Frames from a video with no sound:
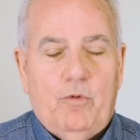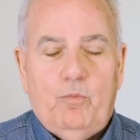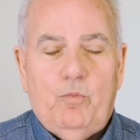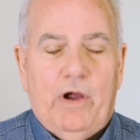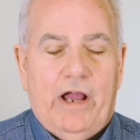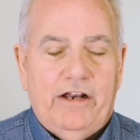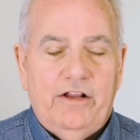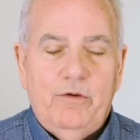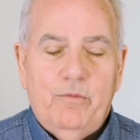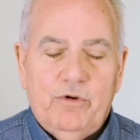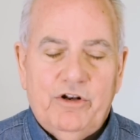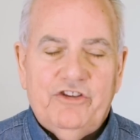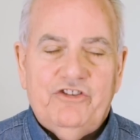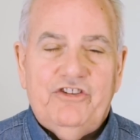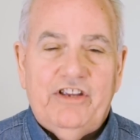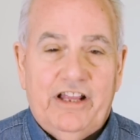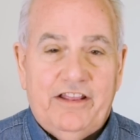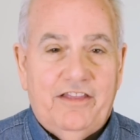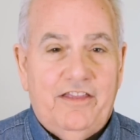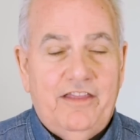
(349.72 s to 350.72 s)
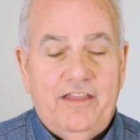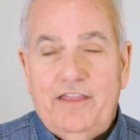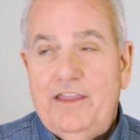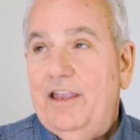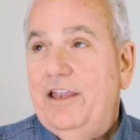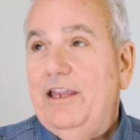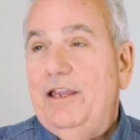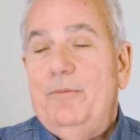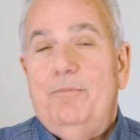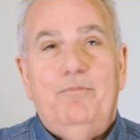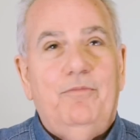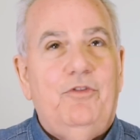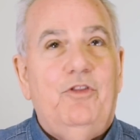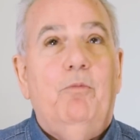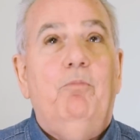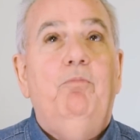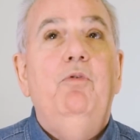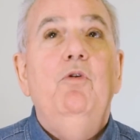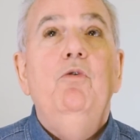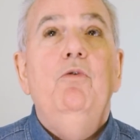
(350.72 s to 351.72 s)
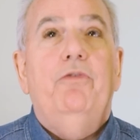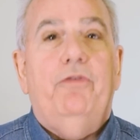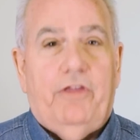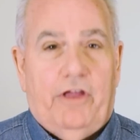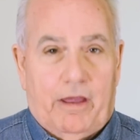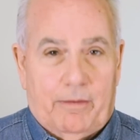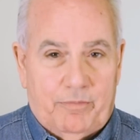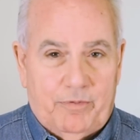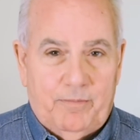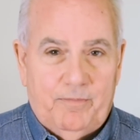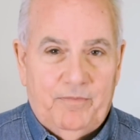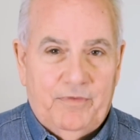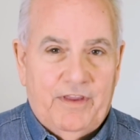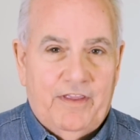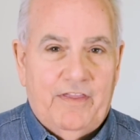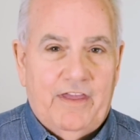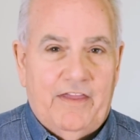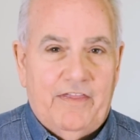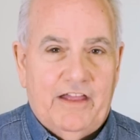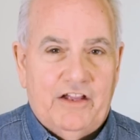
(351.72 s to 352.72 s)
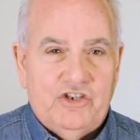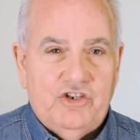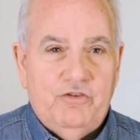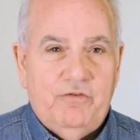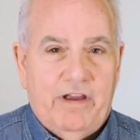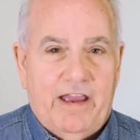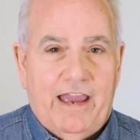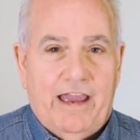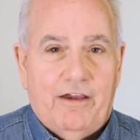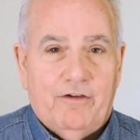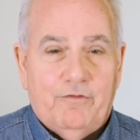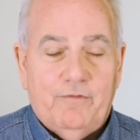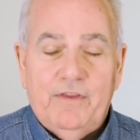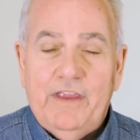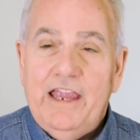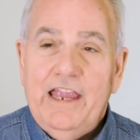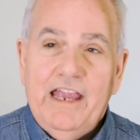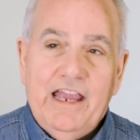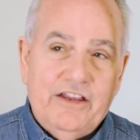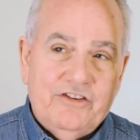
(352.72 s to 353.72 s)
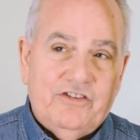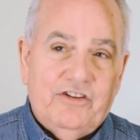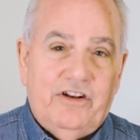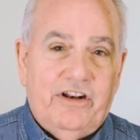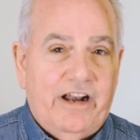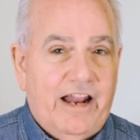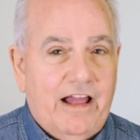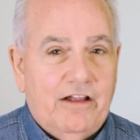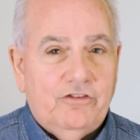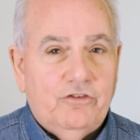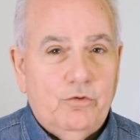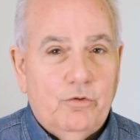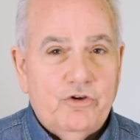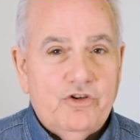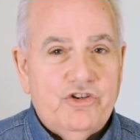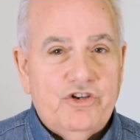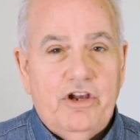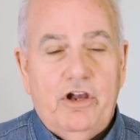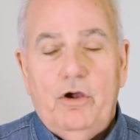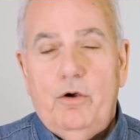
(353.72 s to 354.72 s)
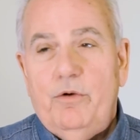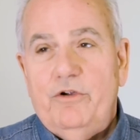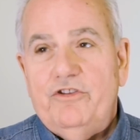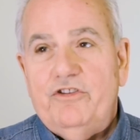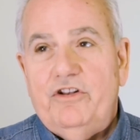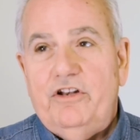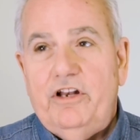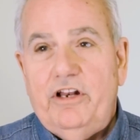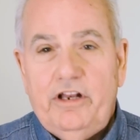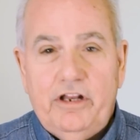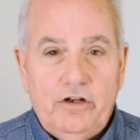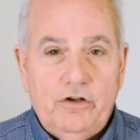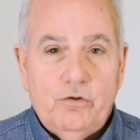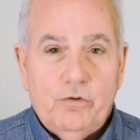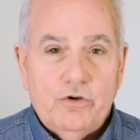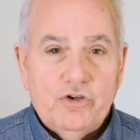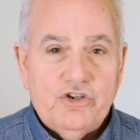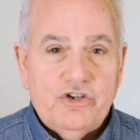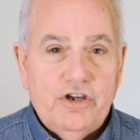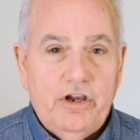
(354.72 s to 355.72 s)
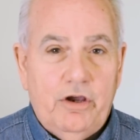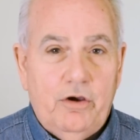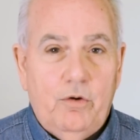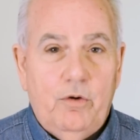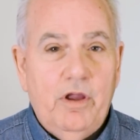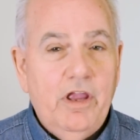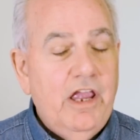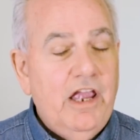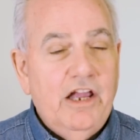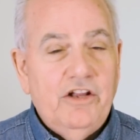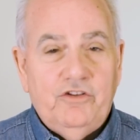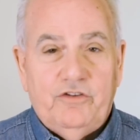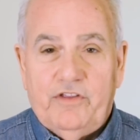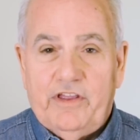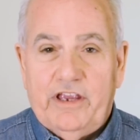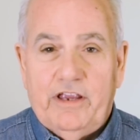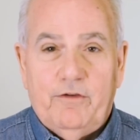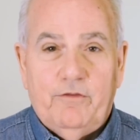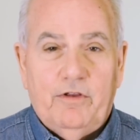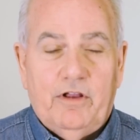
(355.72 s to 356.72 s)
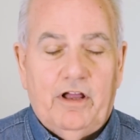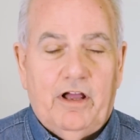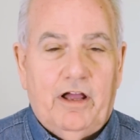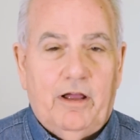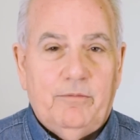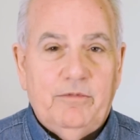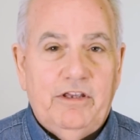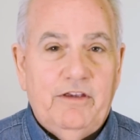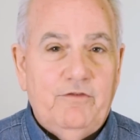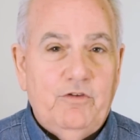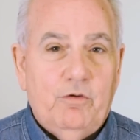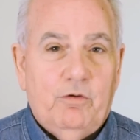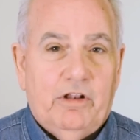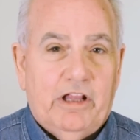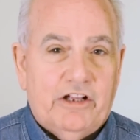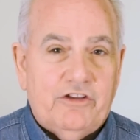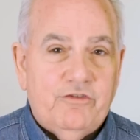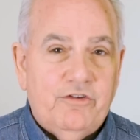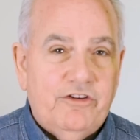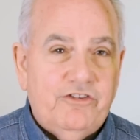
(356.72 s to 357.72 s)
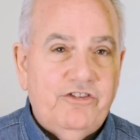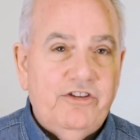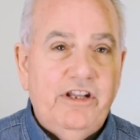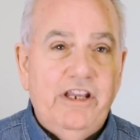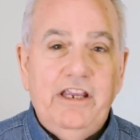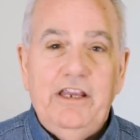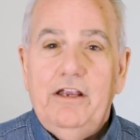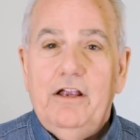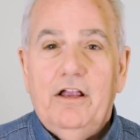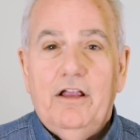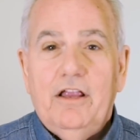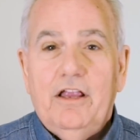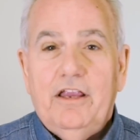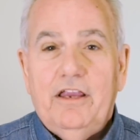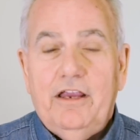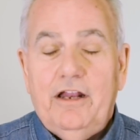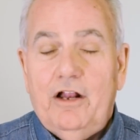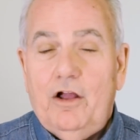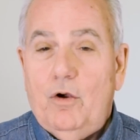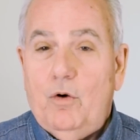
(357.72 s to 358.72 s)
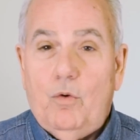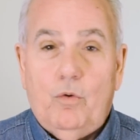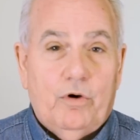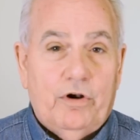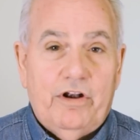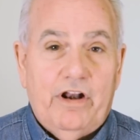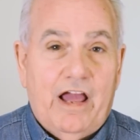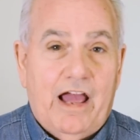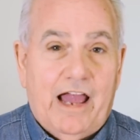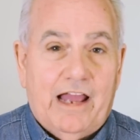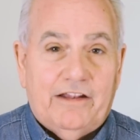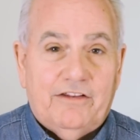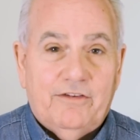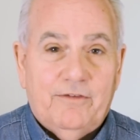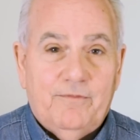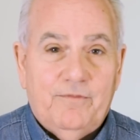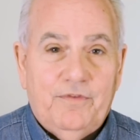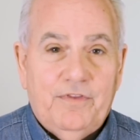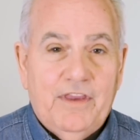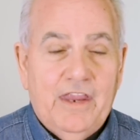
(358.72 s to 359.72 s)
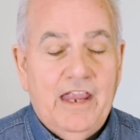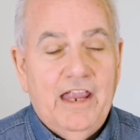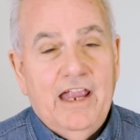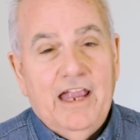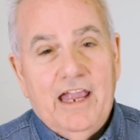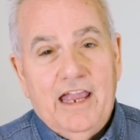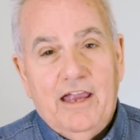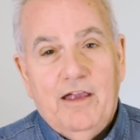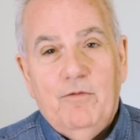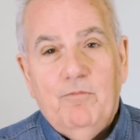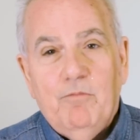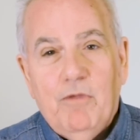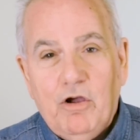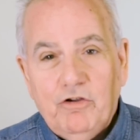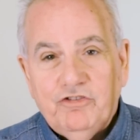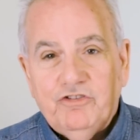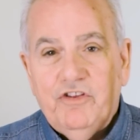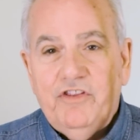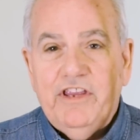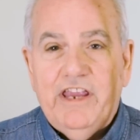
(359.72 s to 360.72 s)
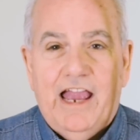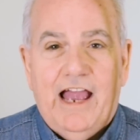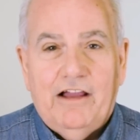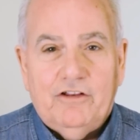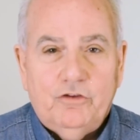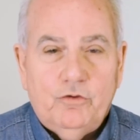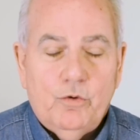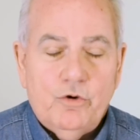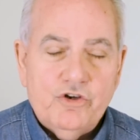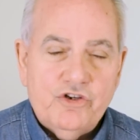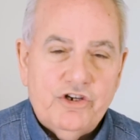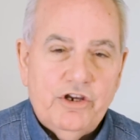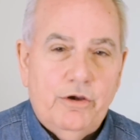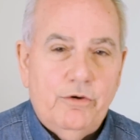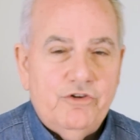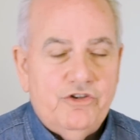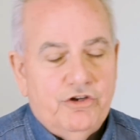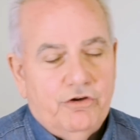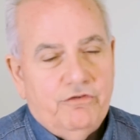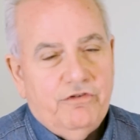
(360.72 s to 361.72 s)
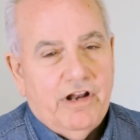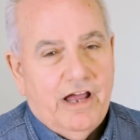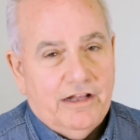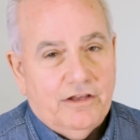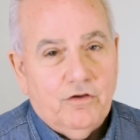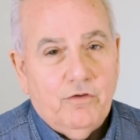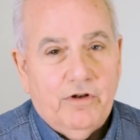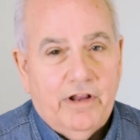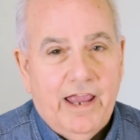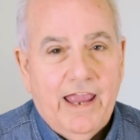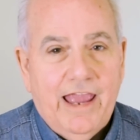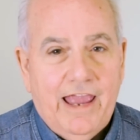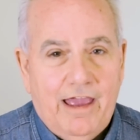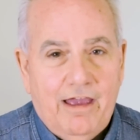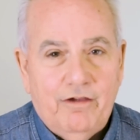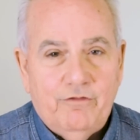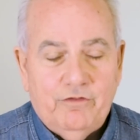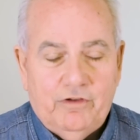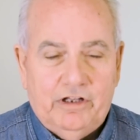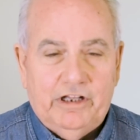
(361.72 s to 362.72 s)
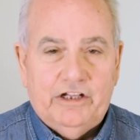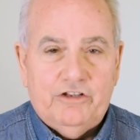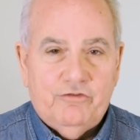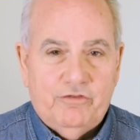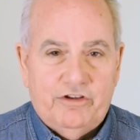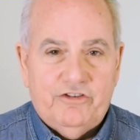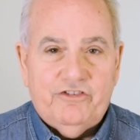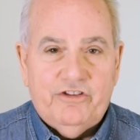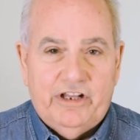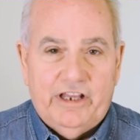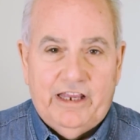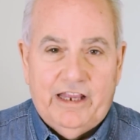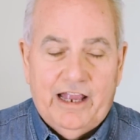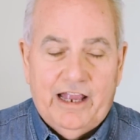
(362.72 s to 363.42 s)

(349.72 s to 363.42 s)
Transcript: How do you want to set the booth up that you have? Is it an outdoor show? Is it an indoor show? Do they give you electricity, or not? Most of the outdoor shows, you're not going to have electricity,